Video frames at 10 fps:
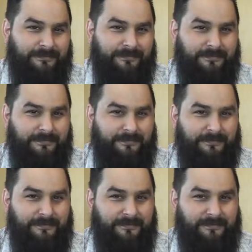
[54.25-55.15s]

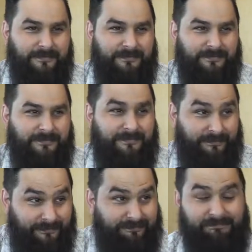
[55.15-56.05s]

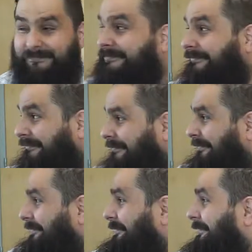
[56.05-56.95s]

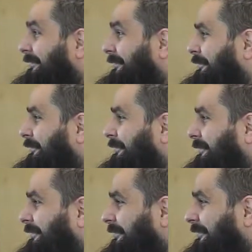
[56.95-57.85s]

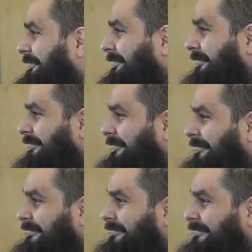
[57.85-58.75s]

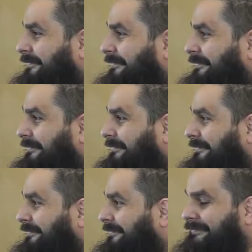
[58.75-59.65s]

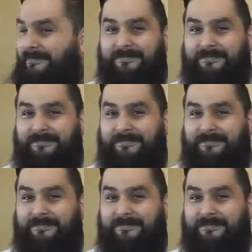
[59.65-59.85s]
This person isn't speaking.